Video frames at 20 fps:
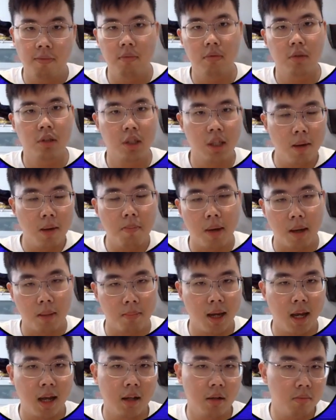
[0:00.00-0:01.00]
Shane
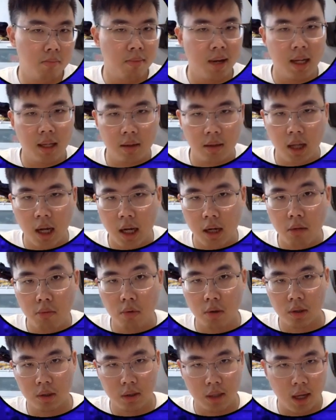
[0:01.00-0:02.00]
McIntyre
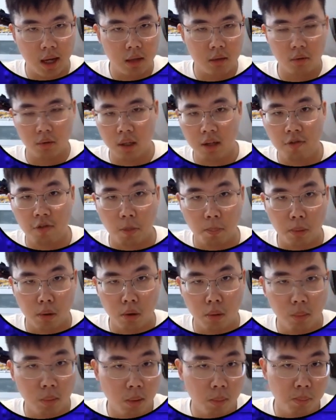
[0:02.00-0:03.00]
was there to give a
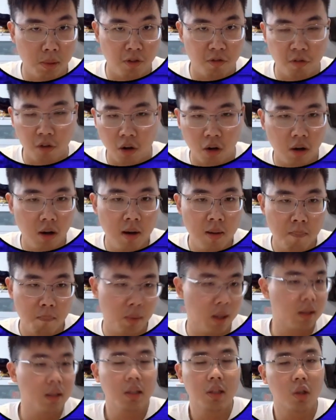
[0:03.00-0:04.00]
promo before,
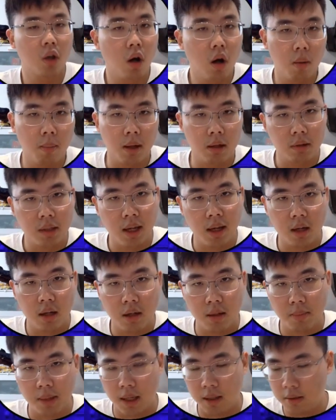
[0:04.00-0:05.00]
but this is all about
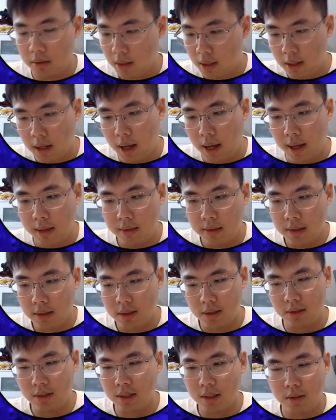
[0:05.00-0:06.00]
Taker, man. And this
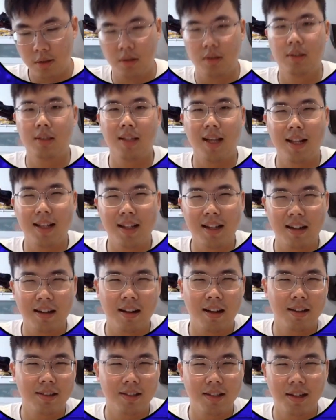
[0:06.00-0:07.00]
is just a standard
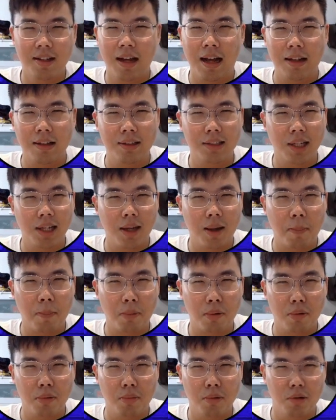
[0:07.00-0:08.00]
classic Undertaker
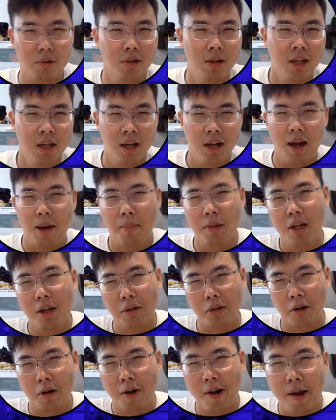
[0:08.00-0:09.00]
promo. I'm here
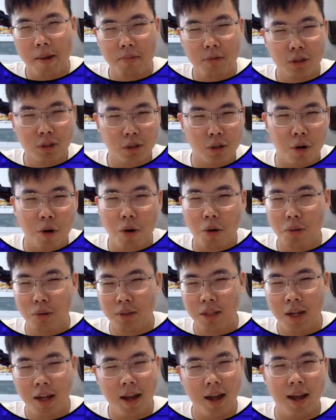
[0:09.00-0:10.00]
to claim
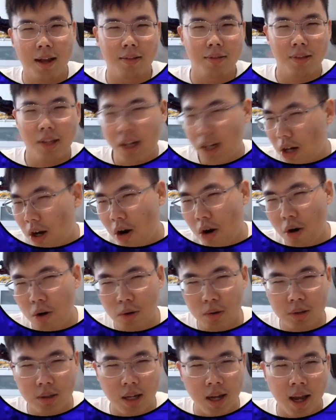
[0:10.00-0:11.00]
souls and dig
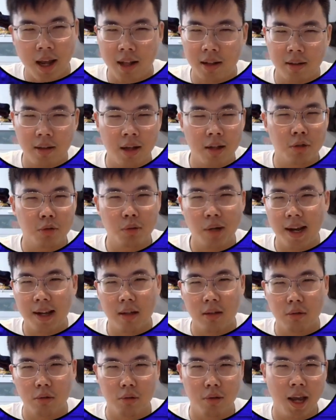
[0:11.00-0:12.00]
holes and drag
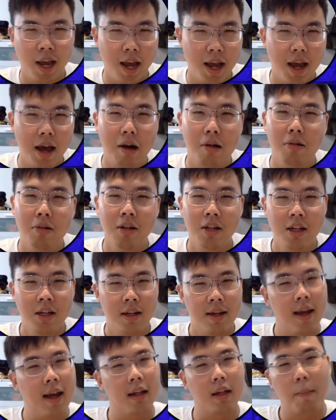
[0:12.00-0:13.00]
you to hell
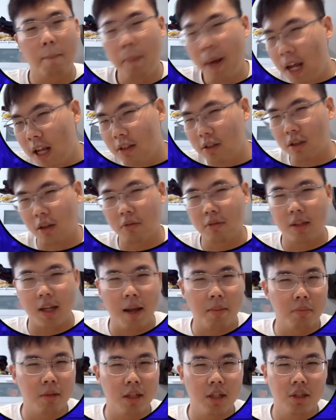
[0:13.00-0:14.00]
and the pits of
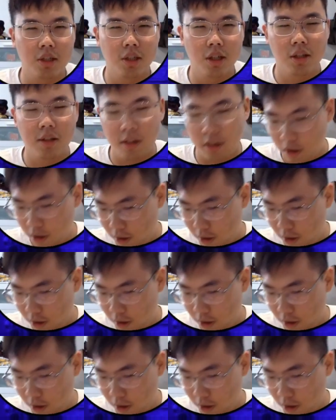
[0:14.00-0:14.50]
damnation and